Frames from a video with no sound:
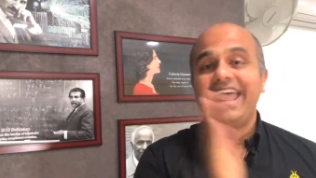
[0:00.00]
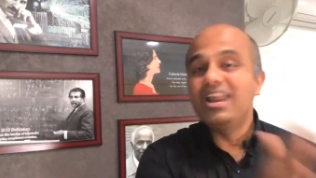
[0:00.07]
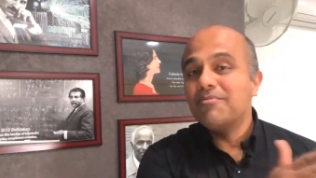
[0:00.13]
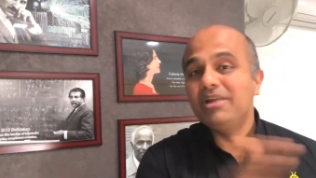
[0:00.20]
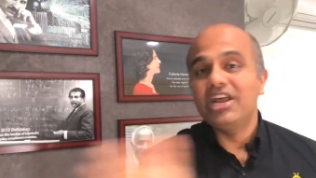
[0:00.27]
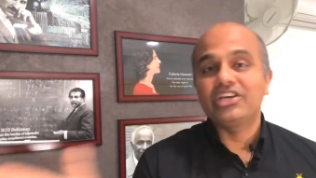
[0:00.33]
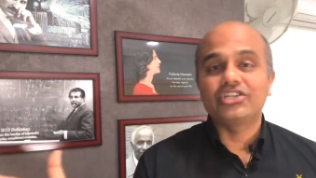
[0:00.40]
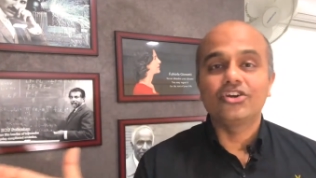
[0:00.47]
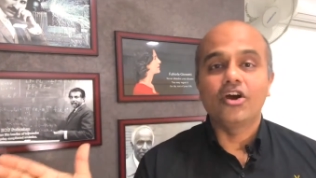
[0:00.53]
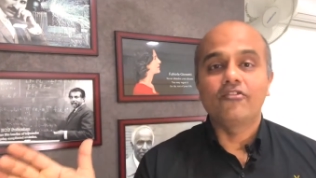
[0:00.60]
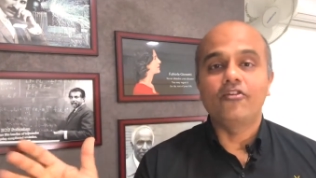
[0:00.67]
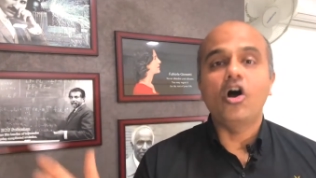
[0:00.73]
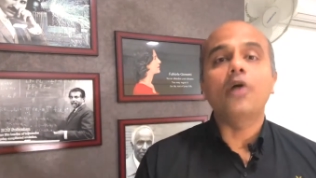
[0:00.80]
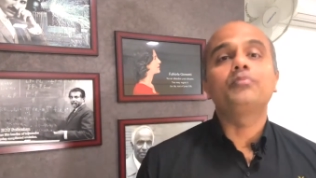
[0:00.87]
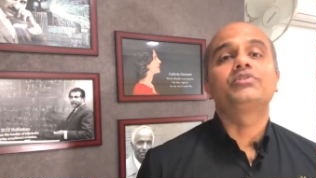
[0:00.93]
elimination
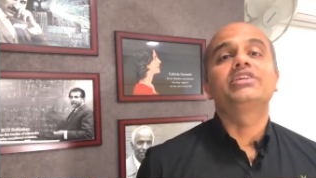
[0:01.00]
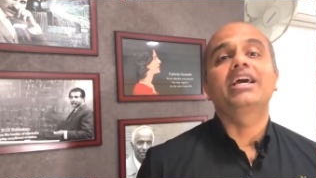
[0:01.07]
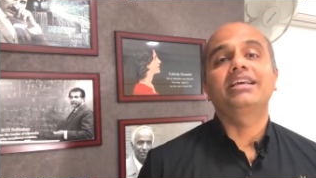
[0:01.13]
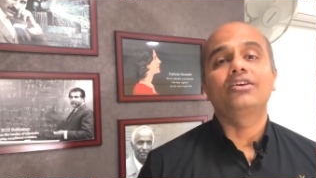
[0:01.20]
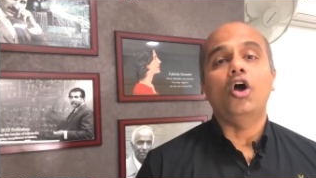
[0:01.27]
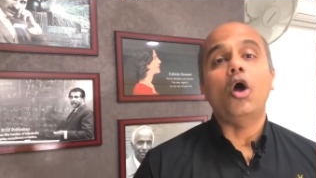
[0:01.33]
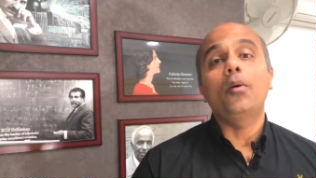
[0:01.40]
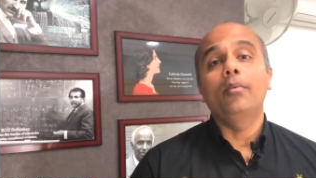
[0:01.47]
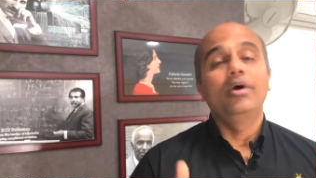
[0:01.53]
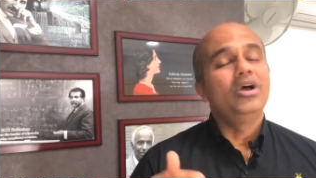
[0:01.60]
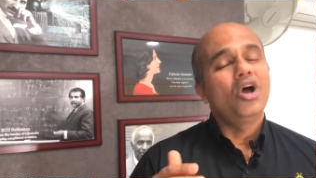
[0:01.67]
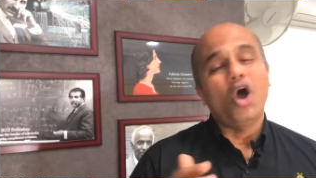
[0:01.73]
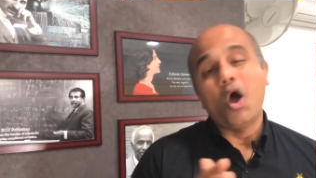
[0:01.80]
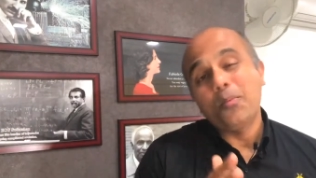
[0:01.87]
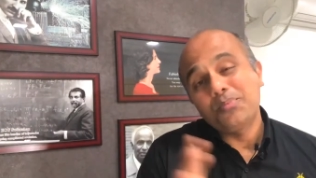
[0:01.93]
of
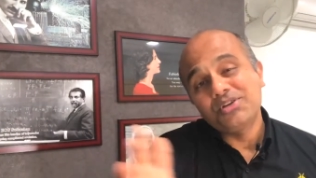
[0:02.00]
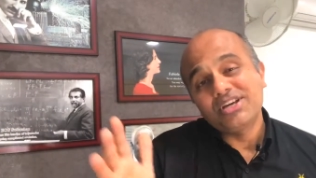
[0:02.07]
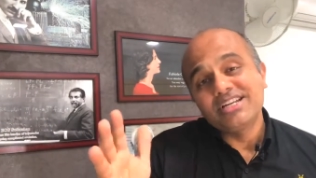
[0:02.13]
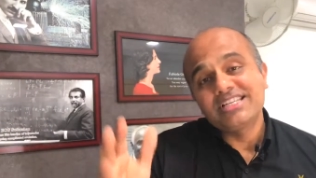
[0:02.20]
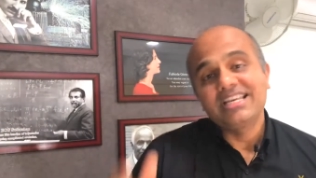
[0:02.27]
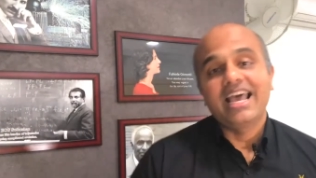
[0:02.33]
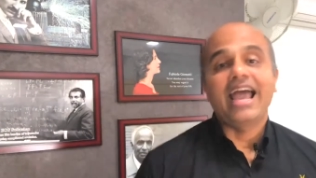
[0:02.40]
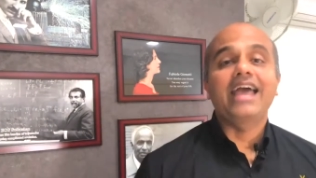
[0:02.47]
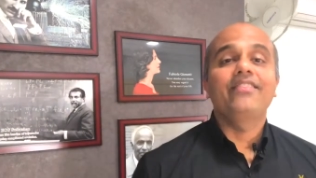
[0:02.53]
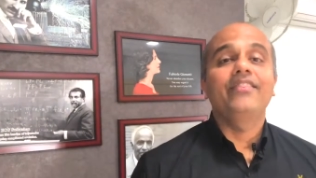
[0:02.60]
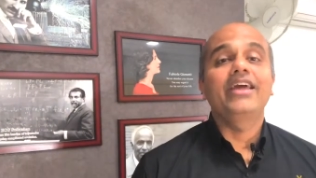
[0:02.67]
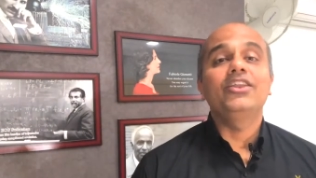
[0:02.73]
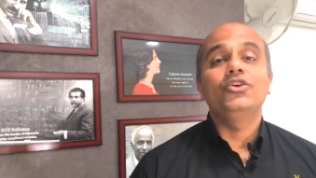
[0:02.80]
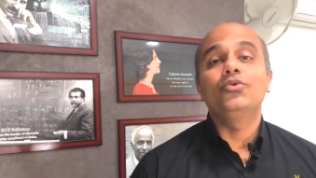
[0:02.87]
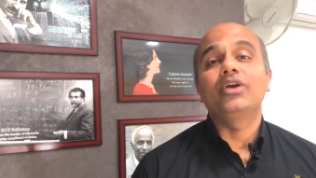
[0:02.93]
options,
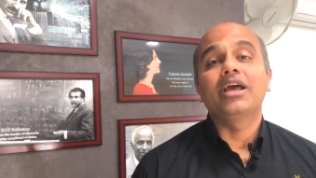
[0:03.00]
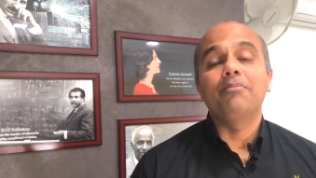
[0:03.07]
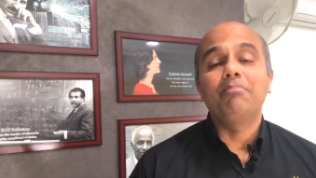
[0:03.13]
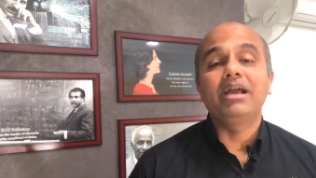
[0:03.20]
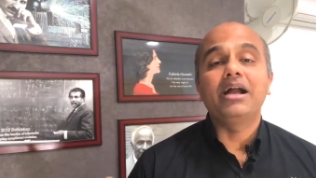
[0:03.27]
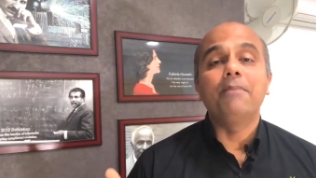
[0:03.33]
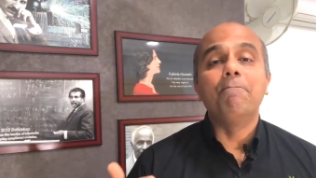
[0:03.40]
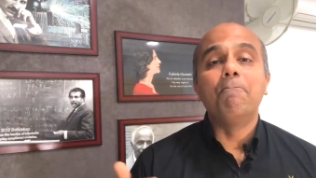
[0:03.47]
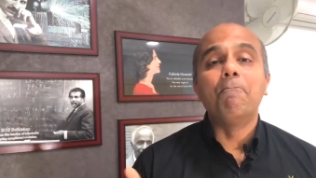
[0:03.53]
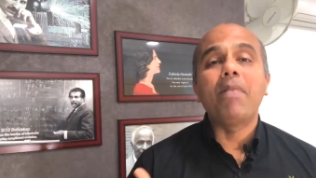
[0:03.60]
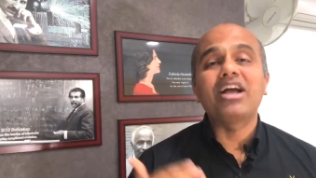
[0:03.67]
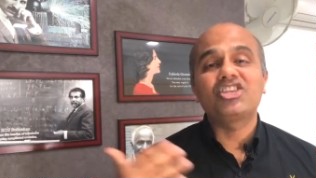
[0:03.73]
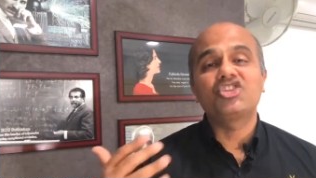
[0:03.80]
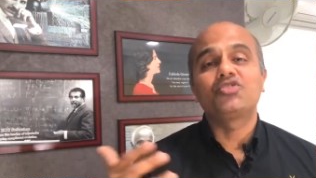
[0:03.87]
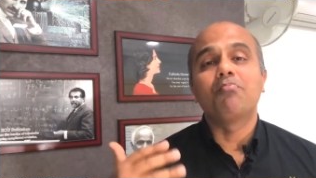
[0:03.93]
and then you can become
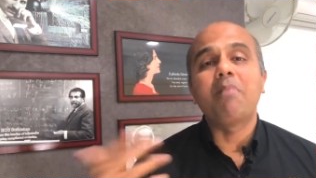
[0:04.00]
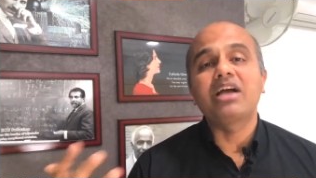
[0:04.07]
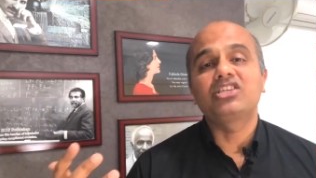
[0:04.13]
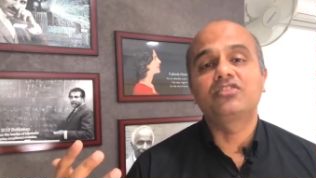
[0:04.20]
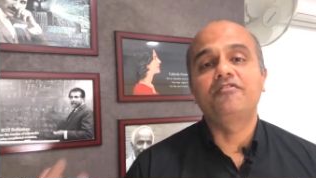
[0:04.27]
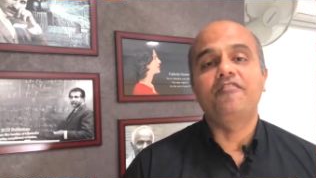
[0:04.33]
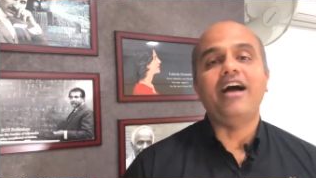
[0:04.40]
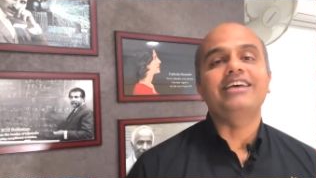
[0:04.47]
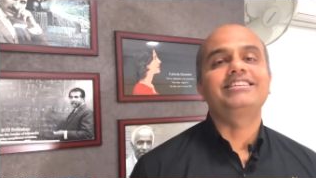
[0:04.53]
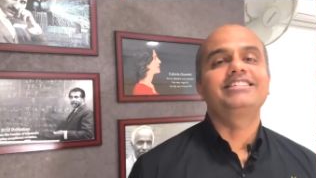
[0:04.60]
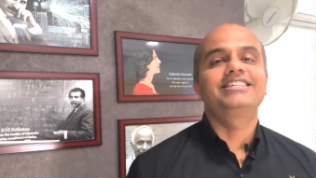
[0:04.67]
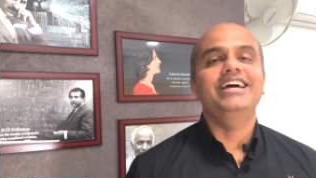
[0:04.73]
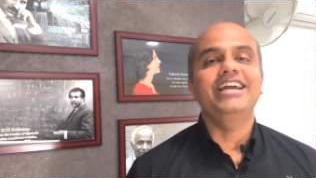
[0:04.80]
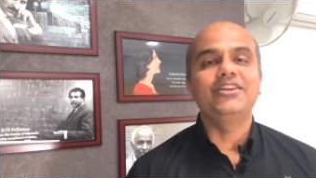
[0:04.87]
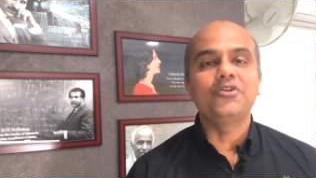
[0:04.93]
much
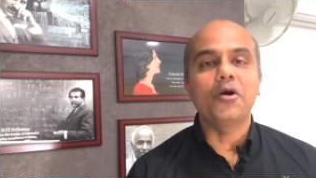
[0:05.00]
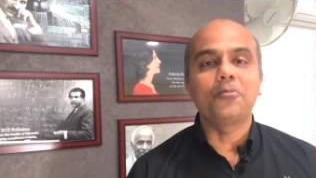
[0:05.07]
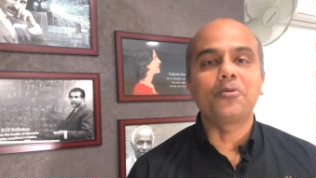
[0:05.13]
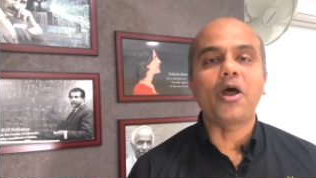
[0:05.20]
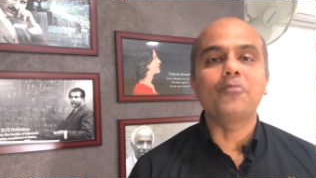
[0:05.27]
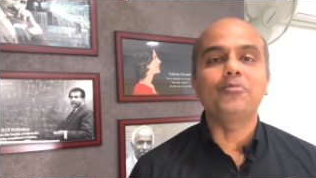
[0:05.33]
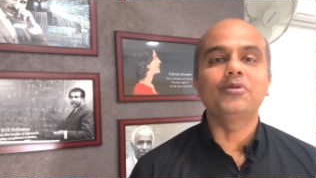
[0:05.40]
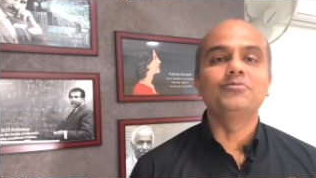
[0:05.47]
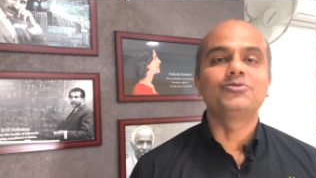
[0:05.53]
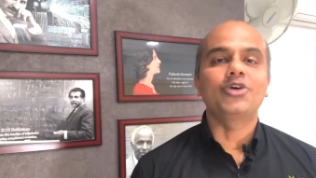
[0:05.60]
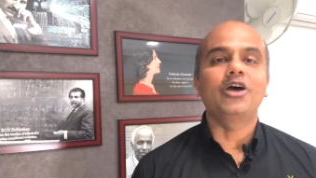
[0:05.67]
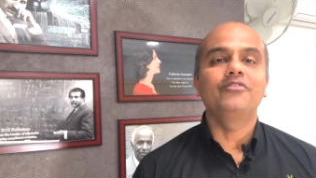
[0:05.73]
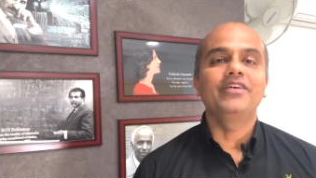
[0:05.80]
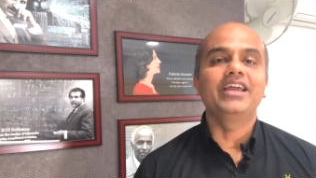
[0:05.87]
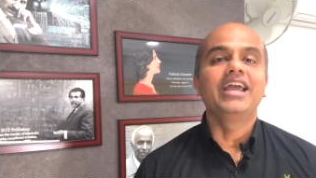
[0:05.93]
faster in your problem
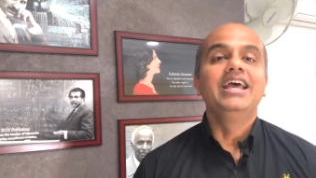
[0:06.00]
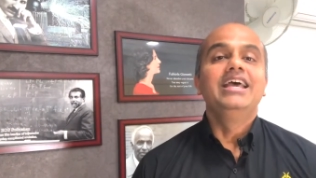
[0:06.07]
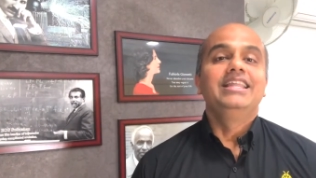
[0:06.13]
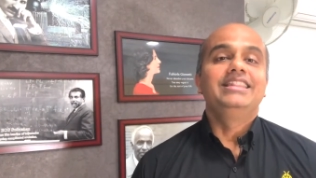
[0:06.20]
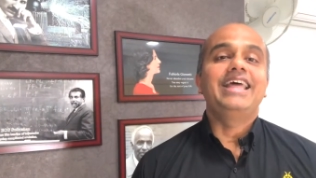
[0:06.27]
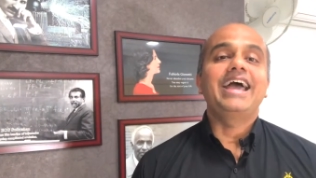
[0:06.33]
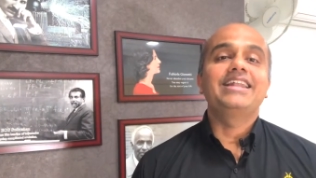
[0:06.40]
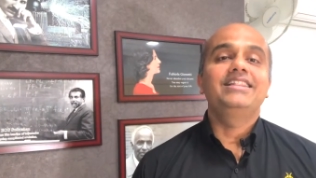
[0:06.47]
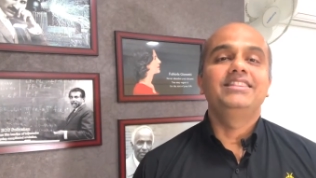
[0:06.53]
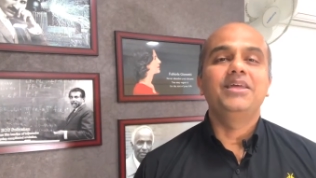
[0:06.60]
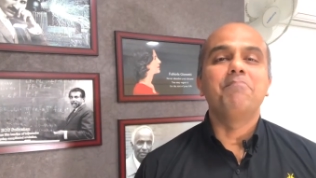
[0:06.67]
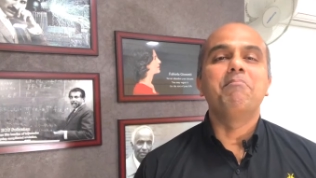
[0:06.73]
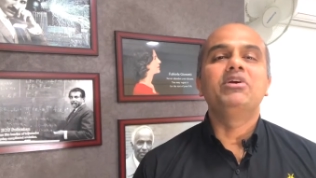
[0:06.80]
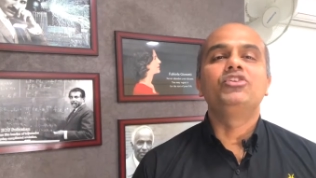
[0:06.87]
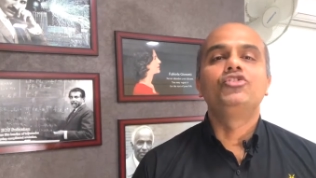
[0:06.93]
solving than
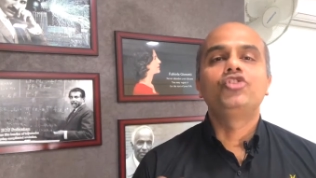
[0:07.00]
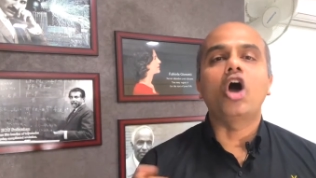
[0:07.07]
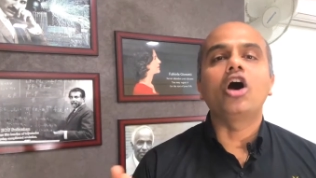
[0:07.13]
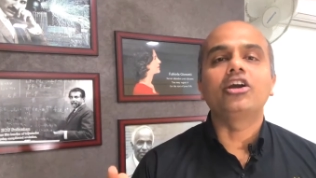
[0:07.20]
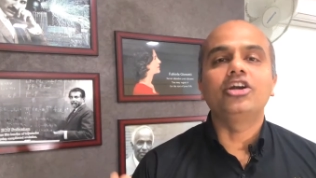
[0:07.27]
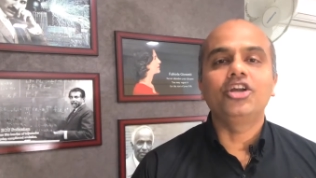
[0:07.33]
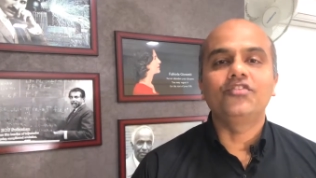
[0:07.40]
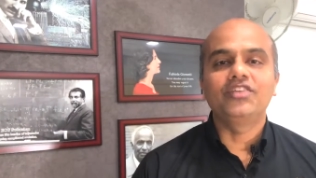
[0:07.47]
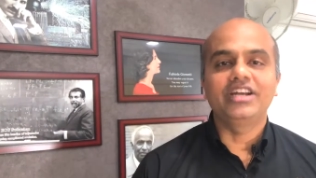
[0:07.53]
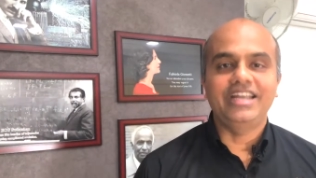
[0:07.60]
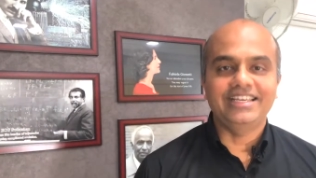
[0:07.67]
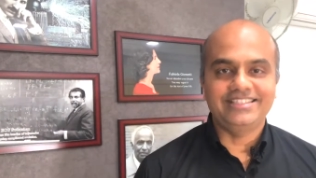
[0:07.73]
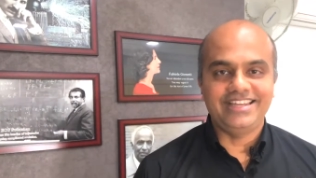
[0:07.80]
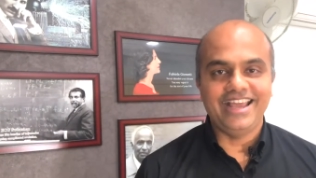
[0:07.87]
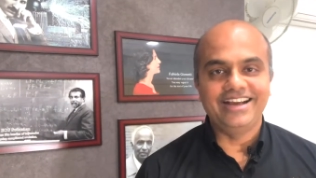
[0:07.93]
the majority of the
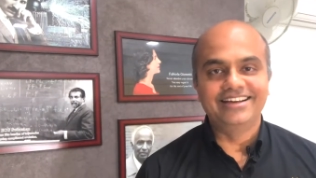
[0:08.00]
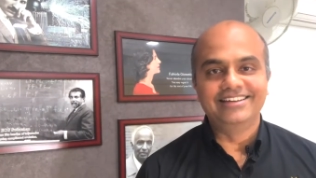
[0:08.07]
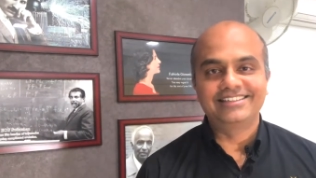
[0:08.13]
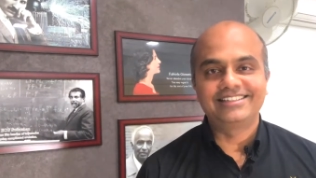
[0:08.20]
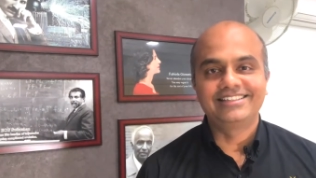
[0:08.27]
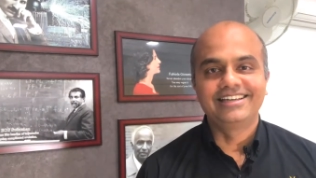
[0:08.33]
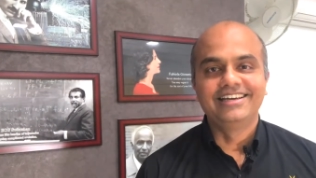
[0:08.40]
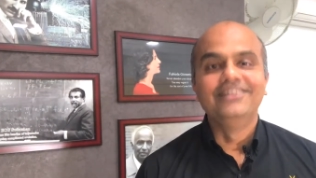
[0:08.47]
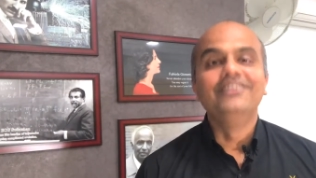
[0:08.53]
test takers.